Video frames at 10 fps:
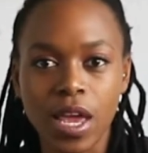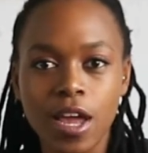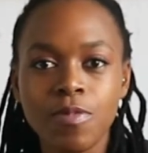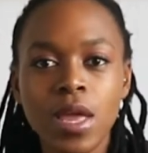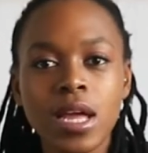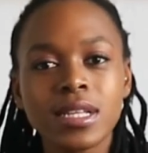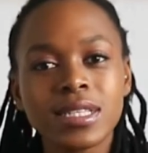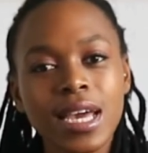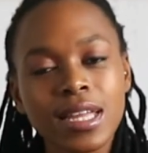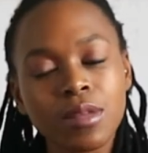Okay,
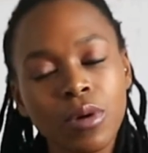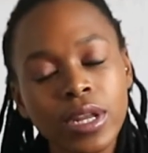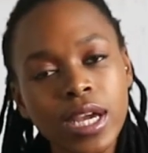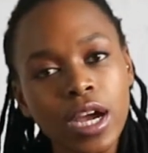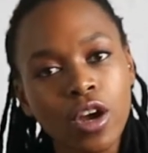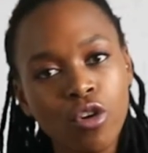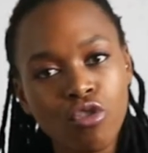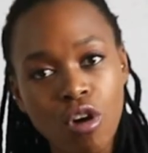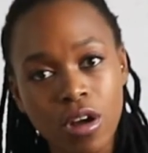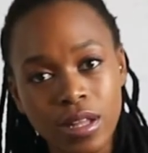take the
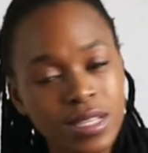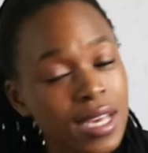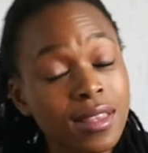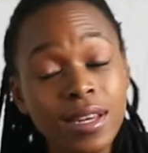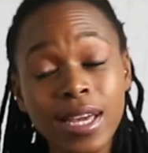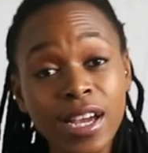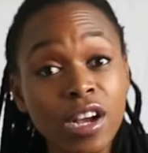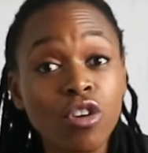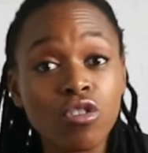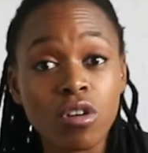leg
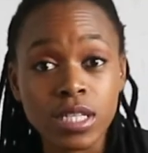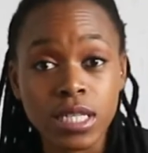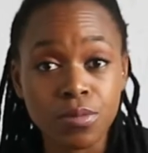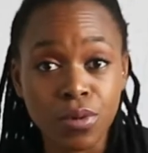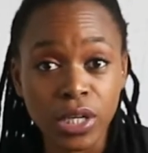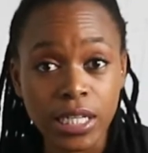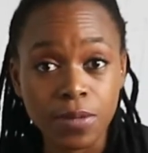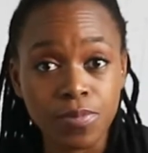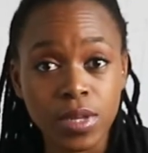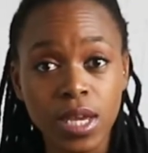across the
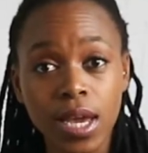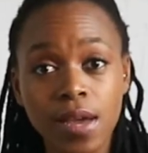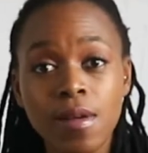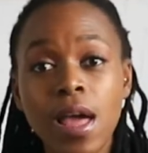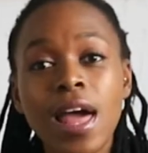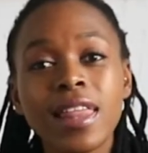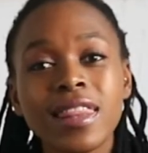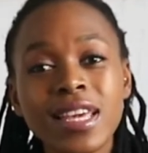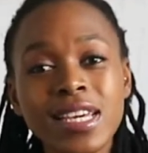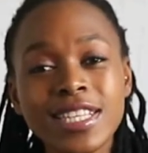body. Okay,
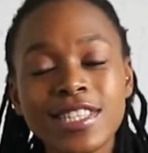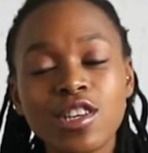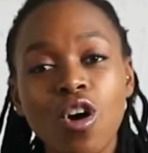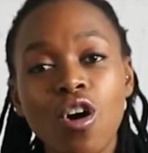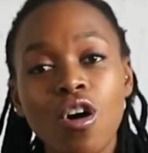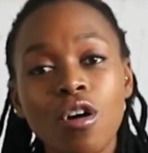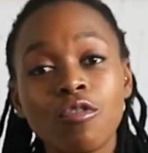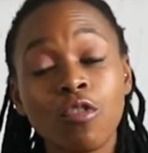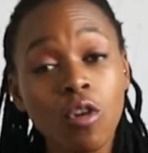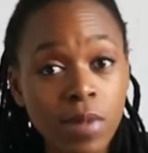these are
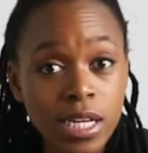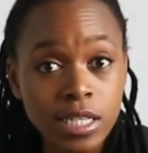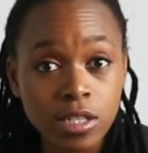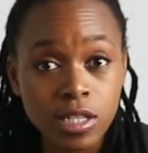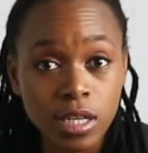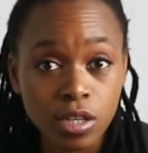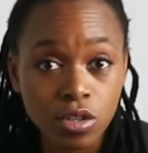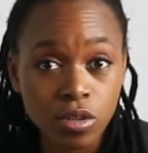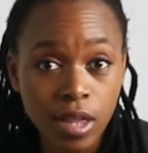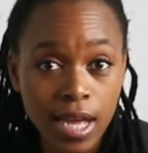4 muscles that
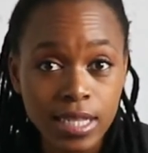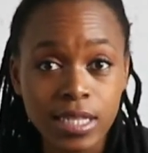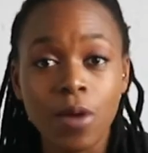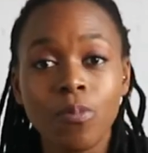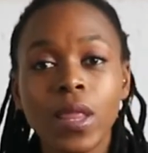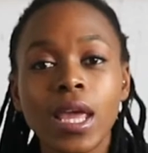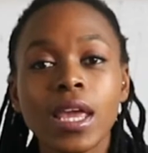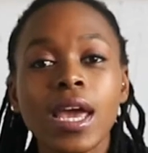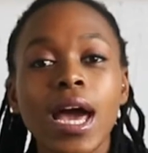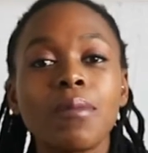do that.
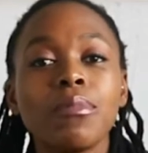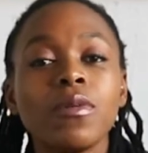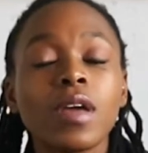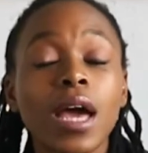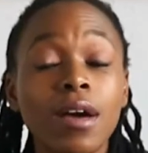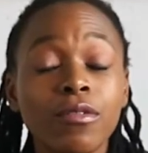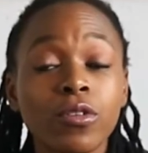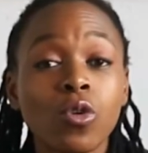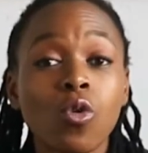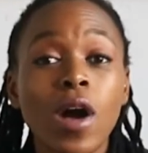You
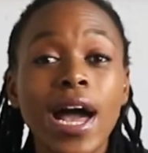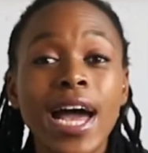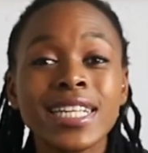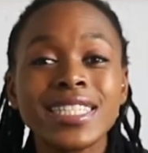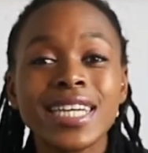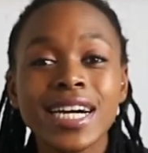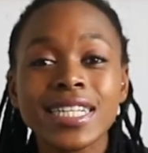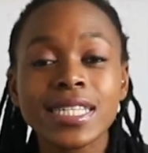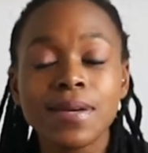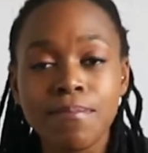have your
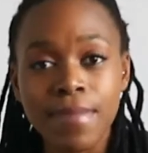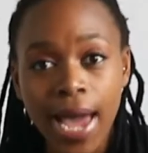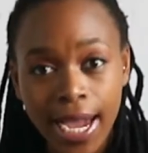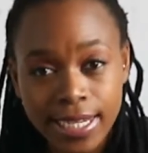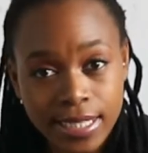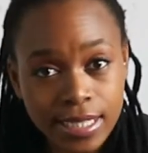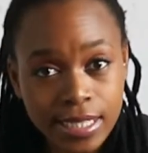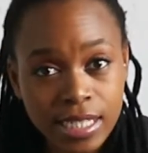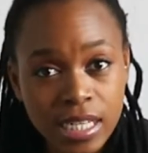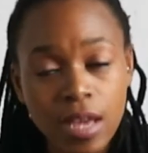adductor
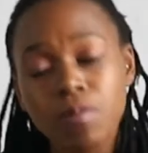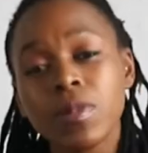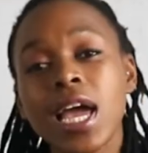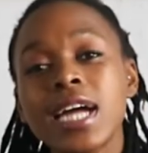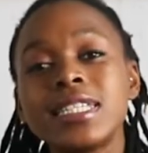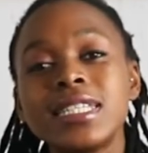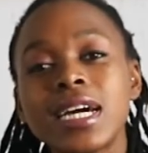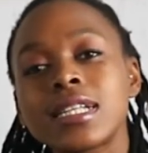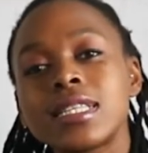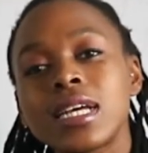magnus,
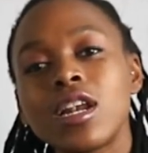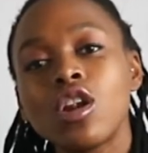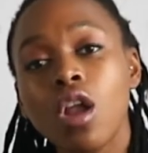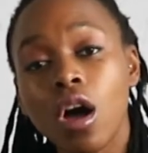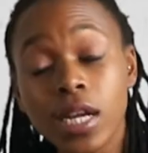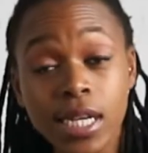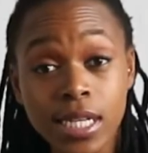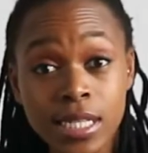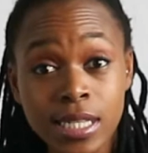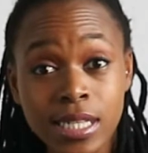adductor
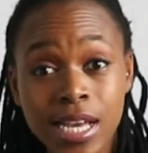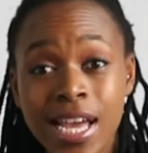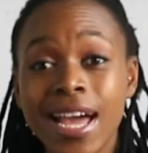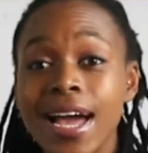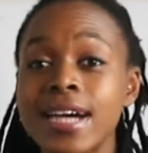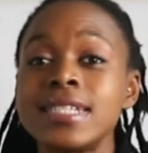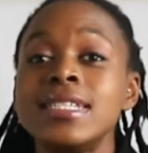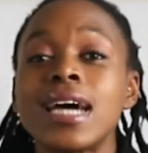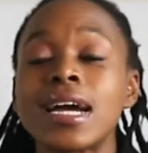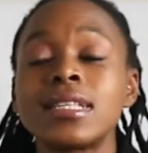longus,
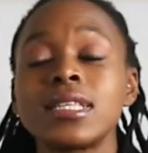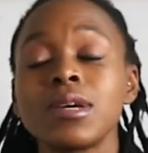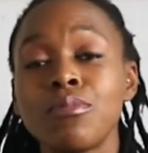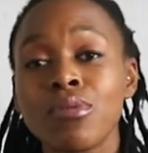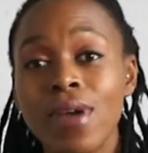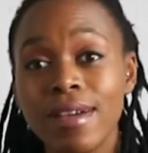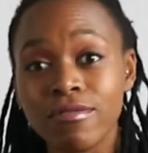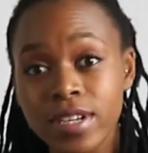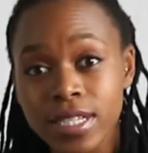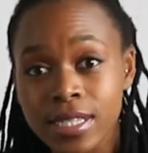adductor
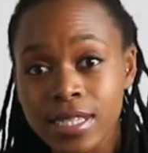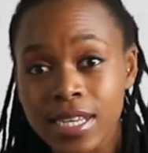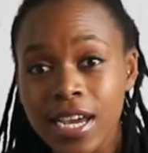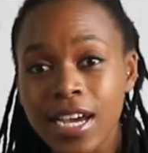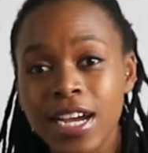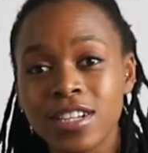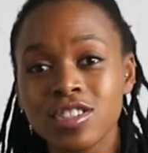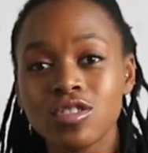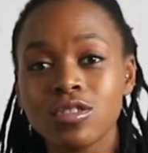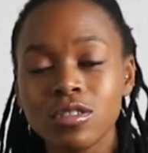brevis, and
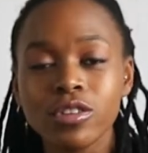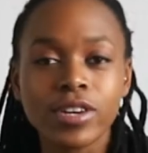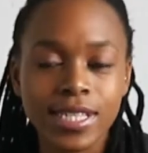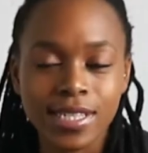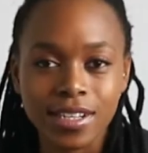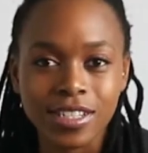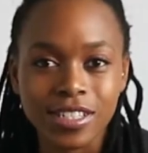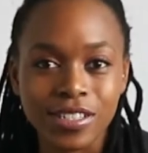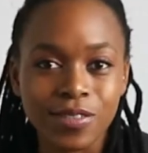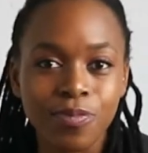your
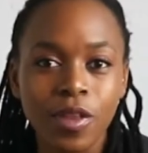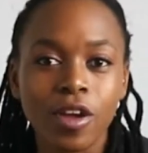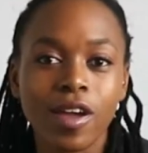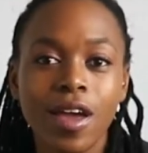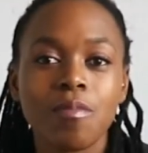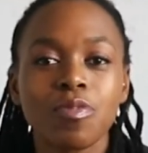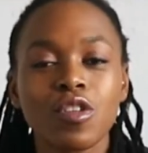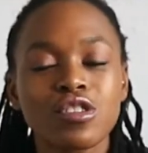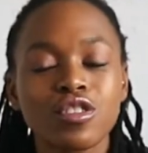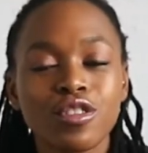gracilis. Okay,
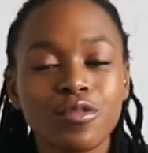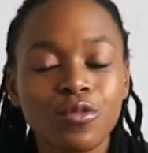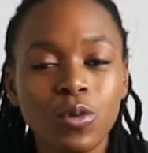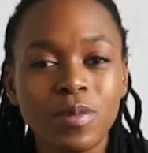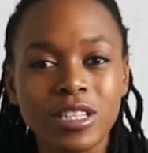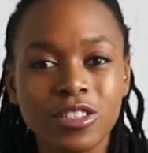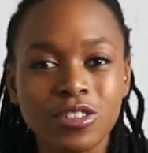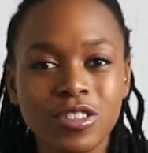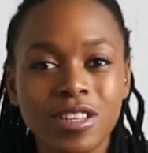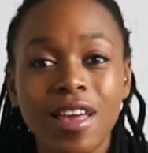those are the 4
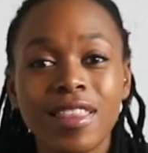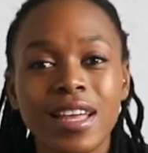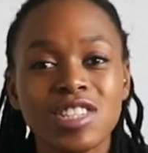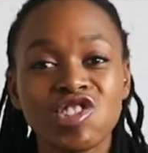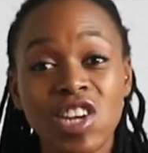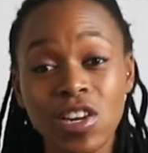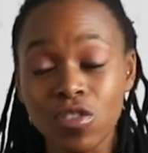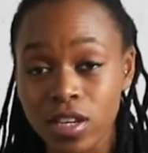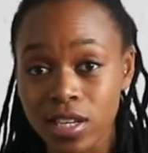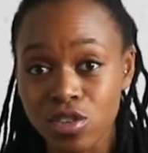muscles that
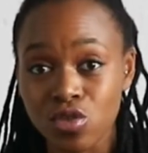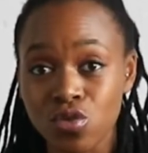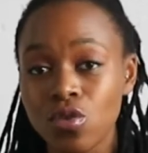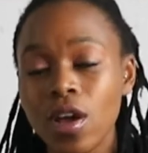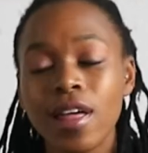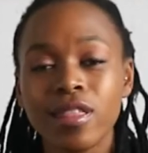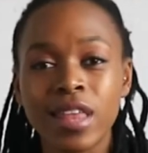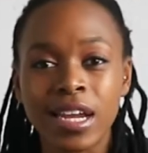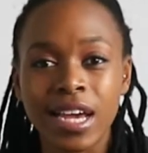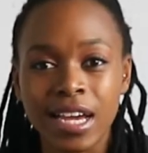generally do
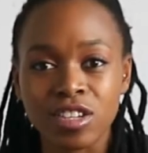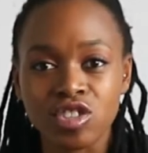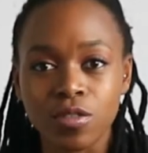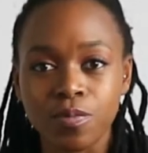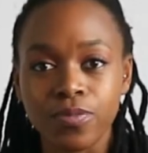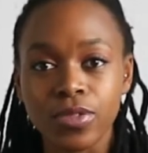that action.